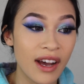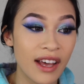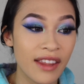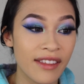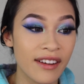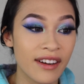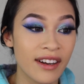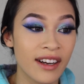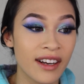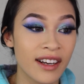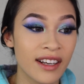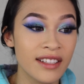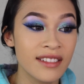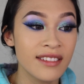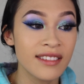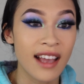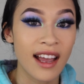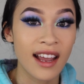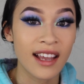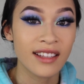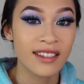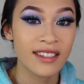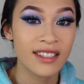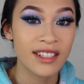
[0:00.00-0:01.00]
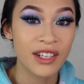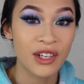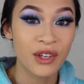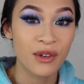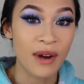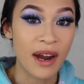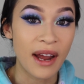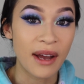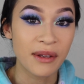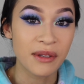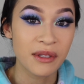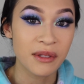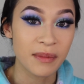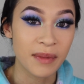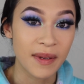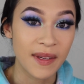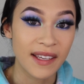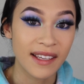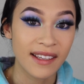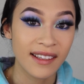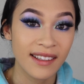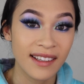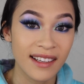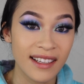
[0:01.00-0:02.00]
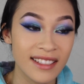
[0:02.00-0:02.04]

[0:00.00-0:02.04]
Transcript: other signs to ground me